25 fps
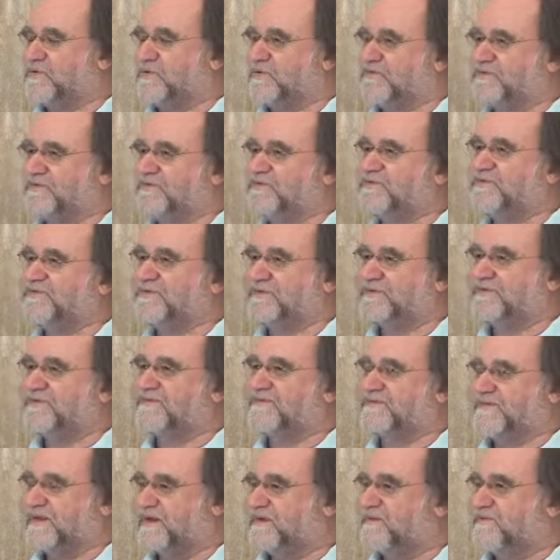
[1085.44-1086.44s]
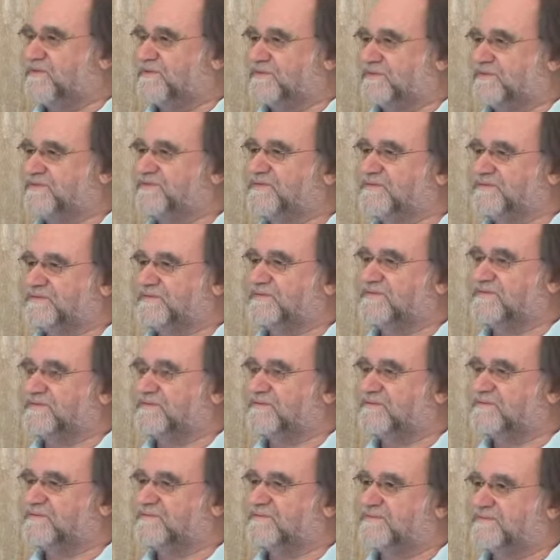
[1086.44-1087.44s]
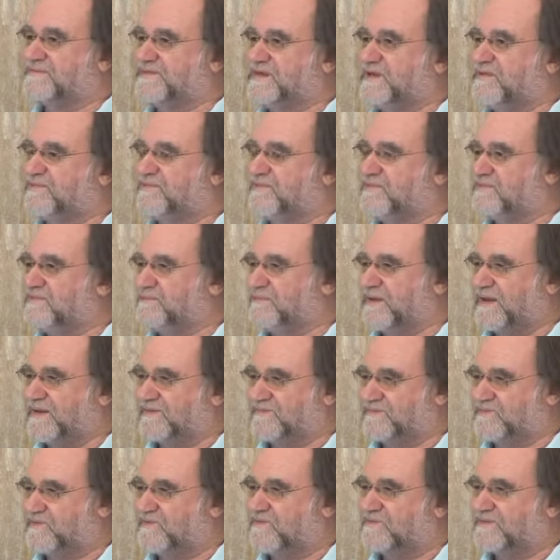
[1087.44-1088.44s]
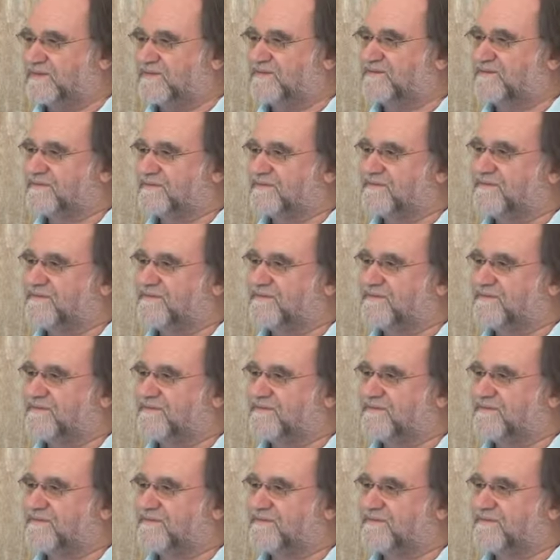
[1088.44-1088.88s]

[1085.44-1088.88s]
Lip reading: No, this was in the south. This was in the south of the Black Forest.